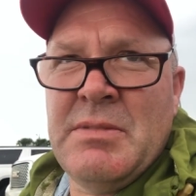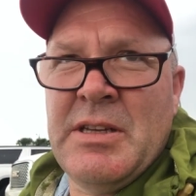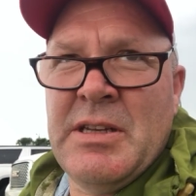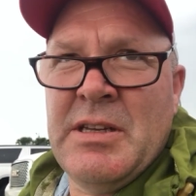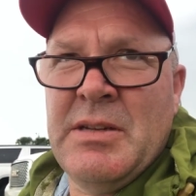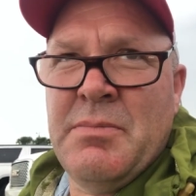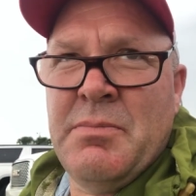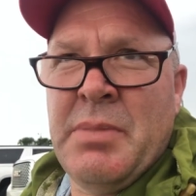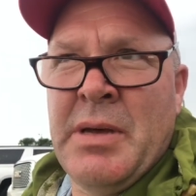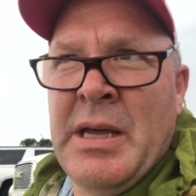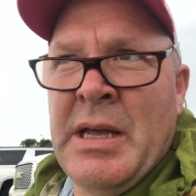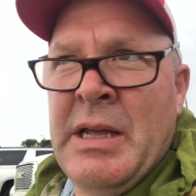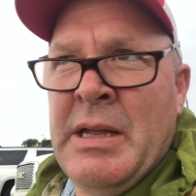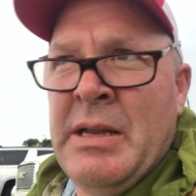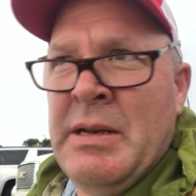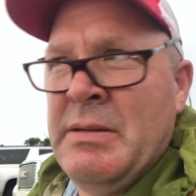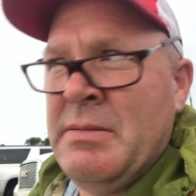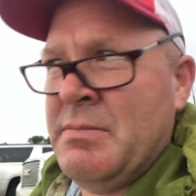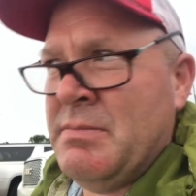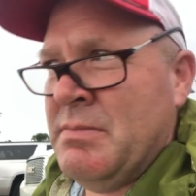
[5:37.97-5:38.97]
getting
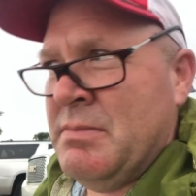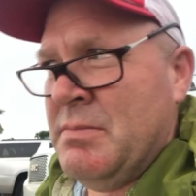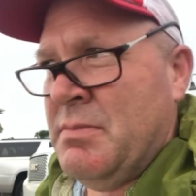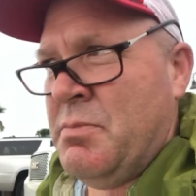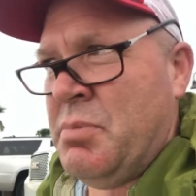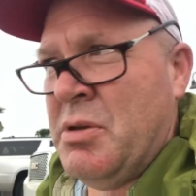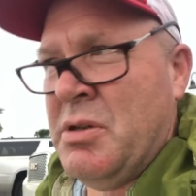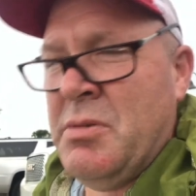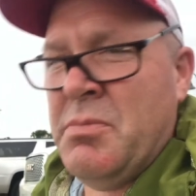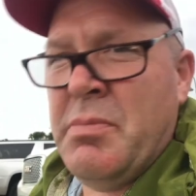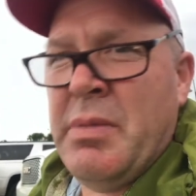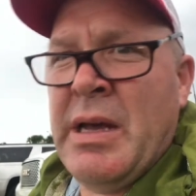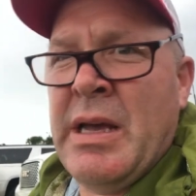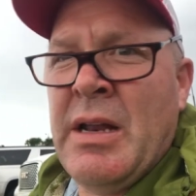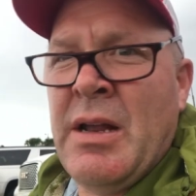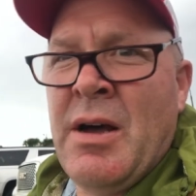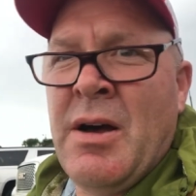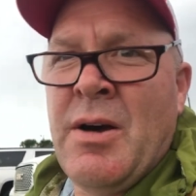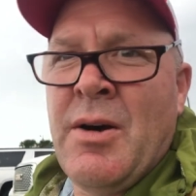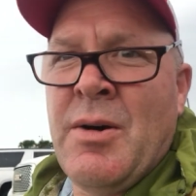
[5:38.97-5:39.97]
bait, putting
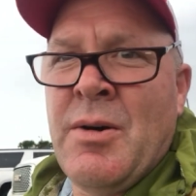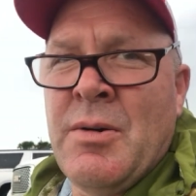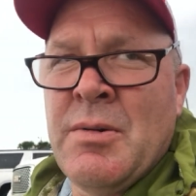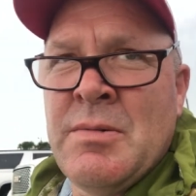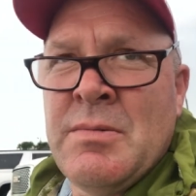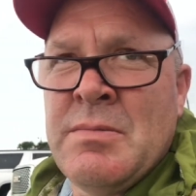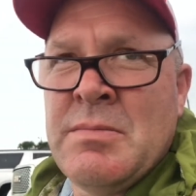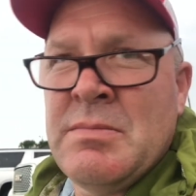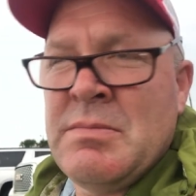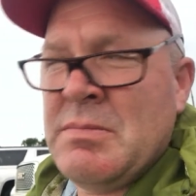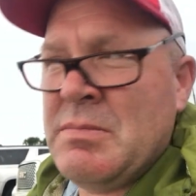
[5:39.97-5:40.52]
bait on,